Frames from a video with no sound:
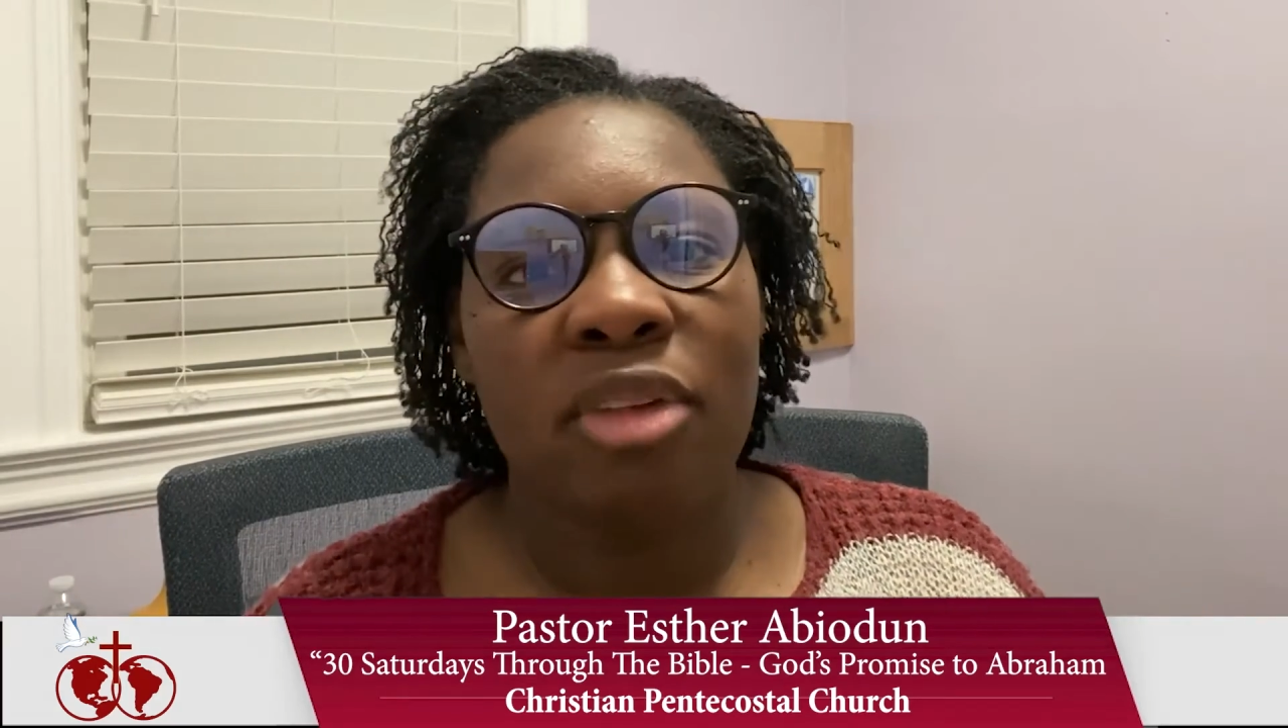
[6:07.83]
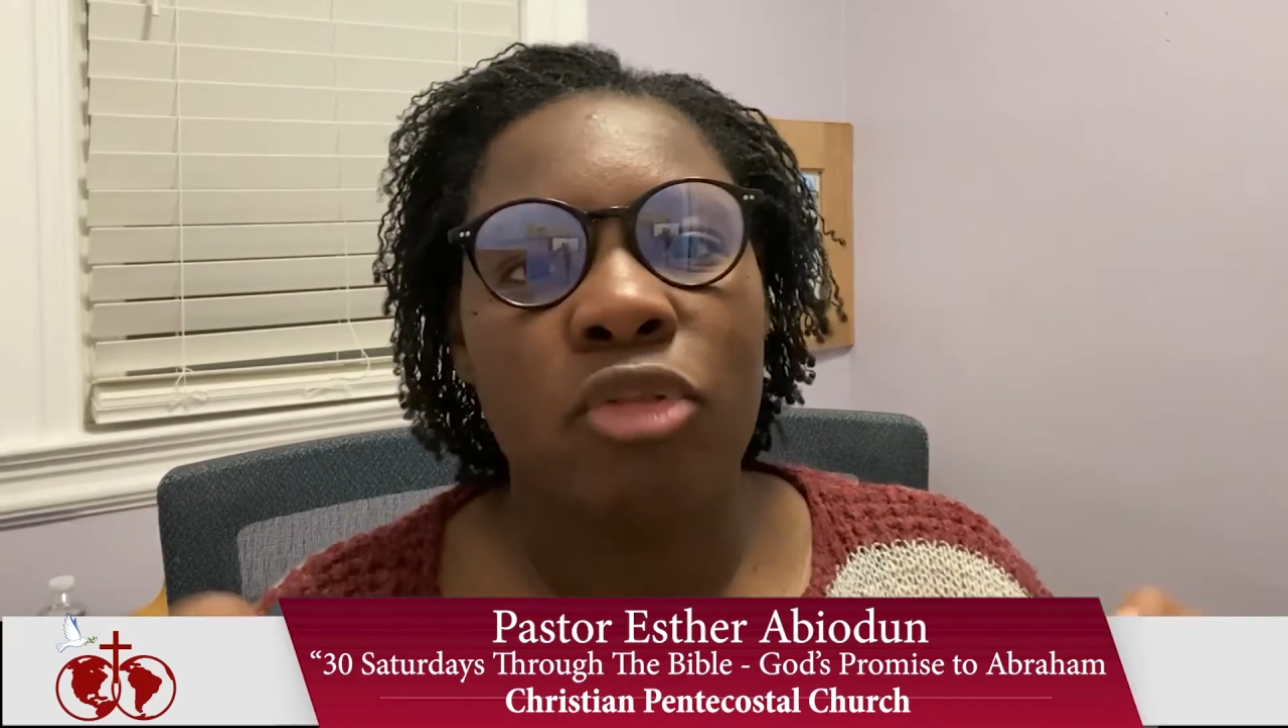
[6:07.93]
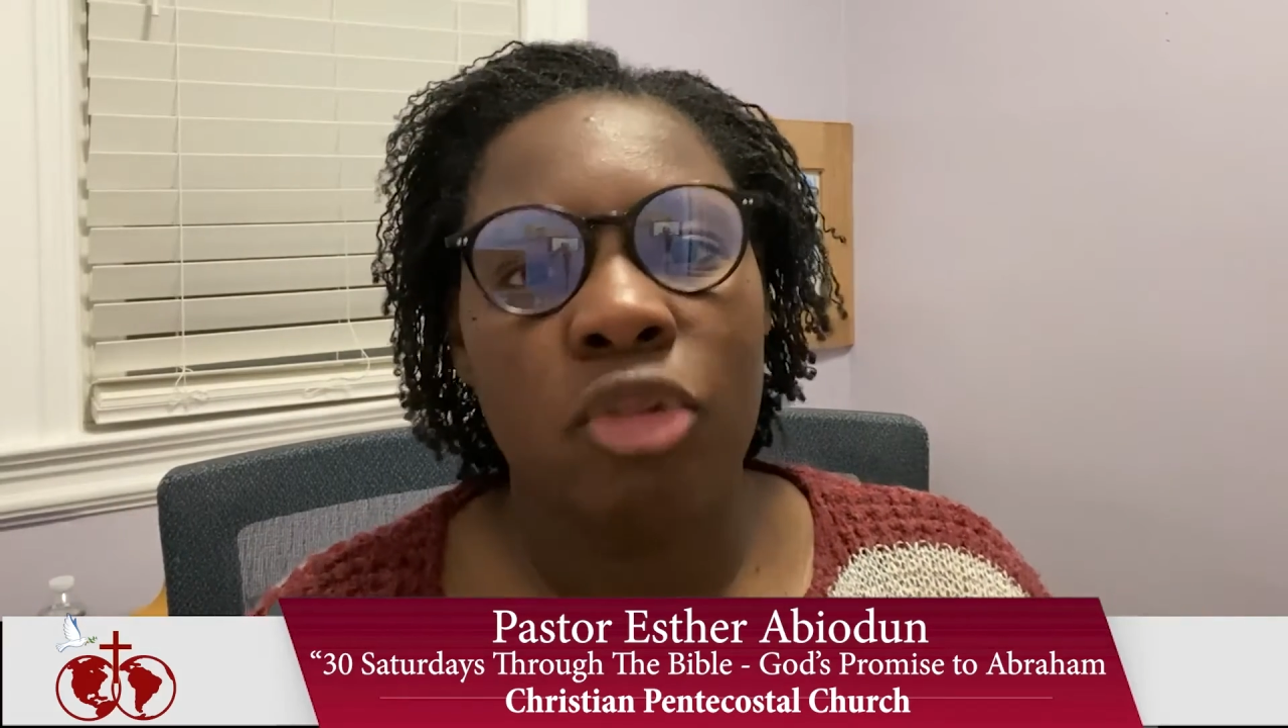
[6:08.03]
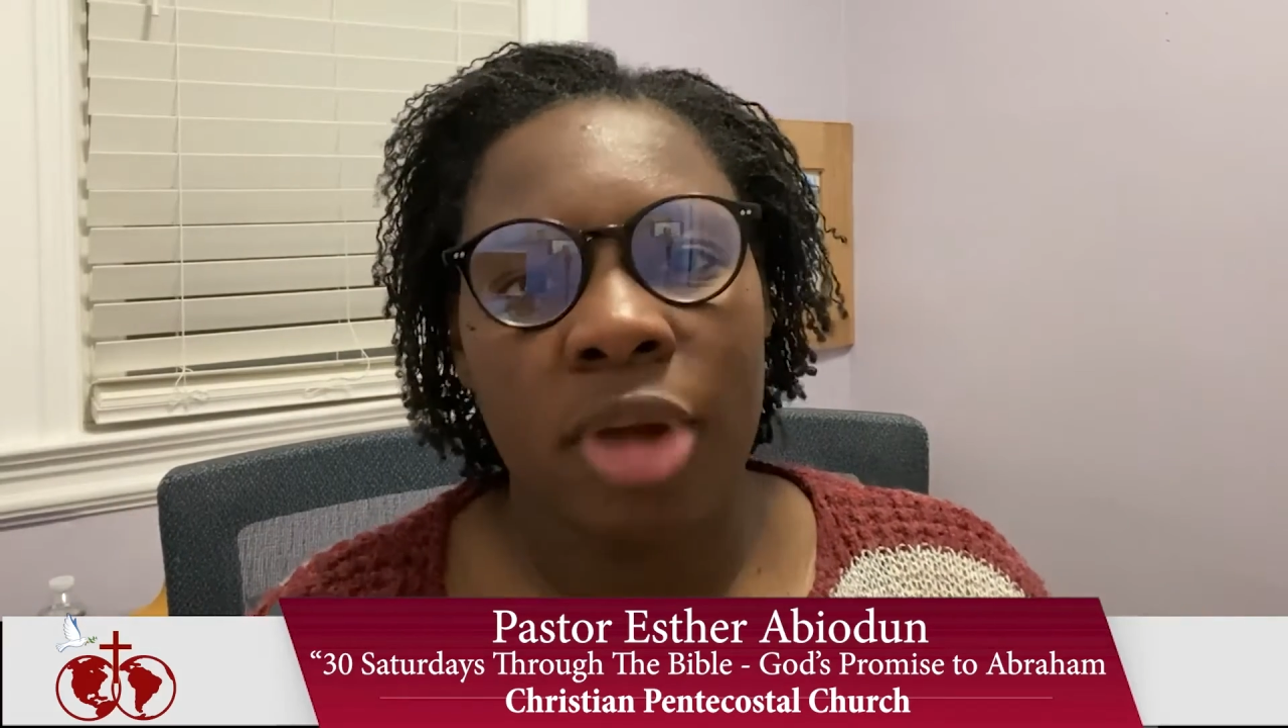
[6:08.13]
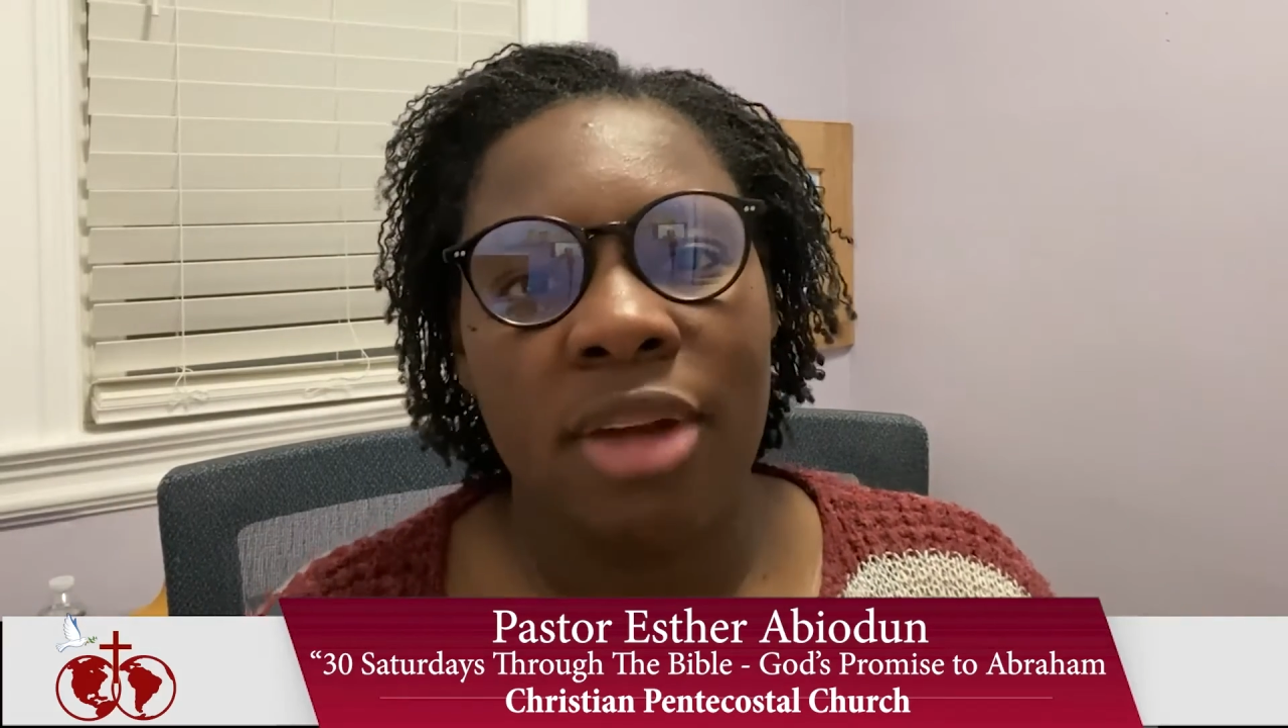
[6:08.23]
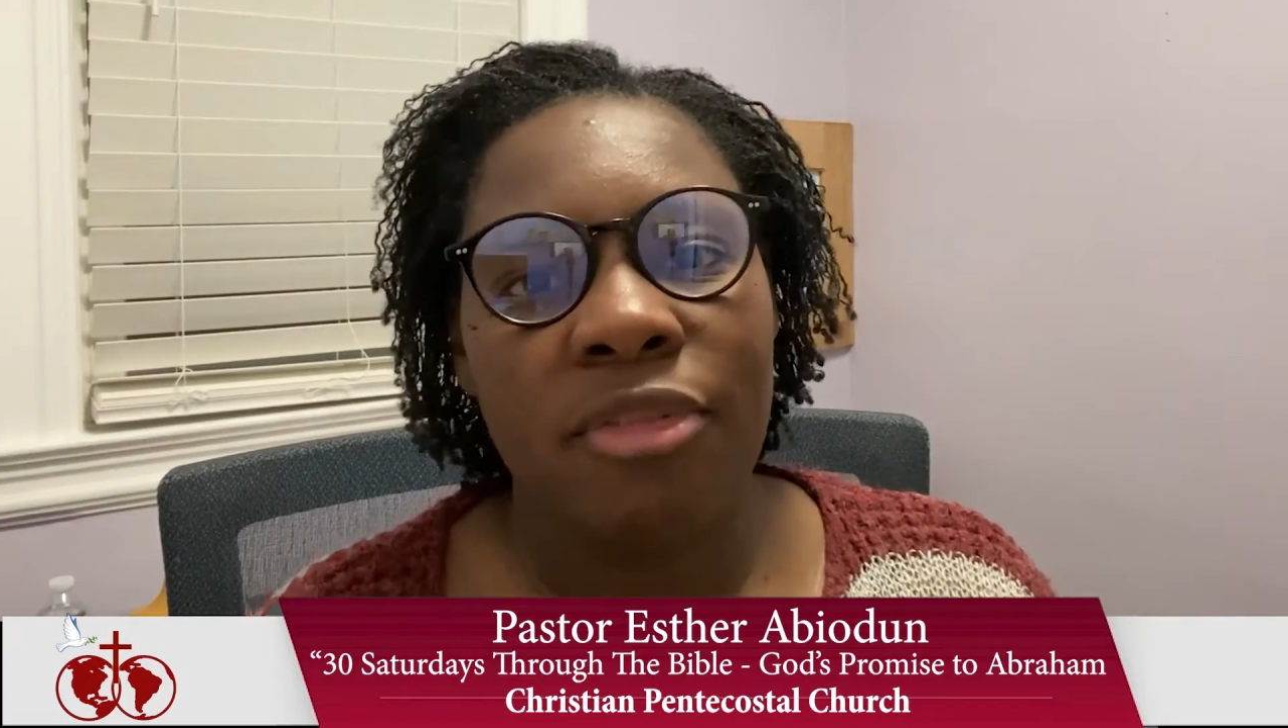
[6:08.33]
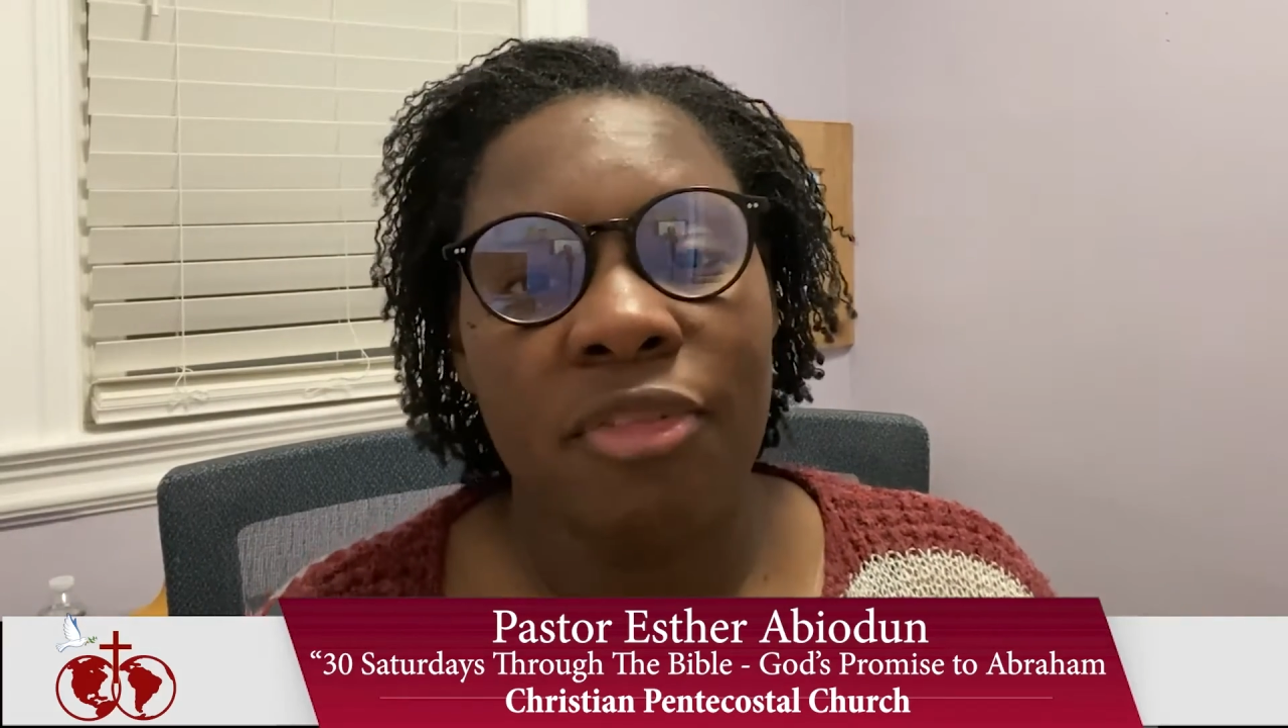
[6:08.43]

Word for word: of great